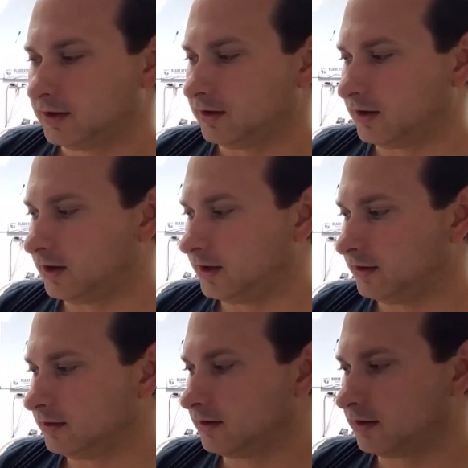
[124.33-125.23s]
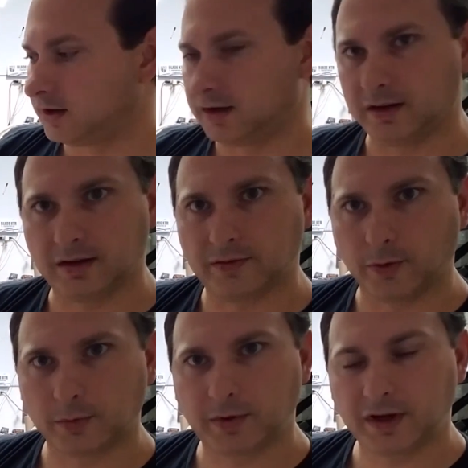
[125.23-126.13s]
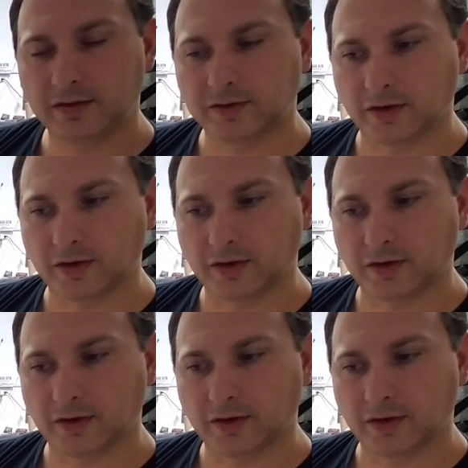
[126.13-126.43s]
on the form piece,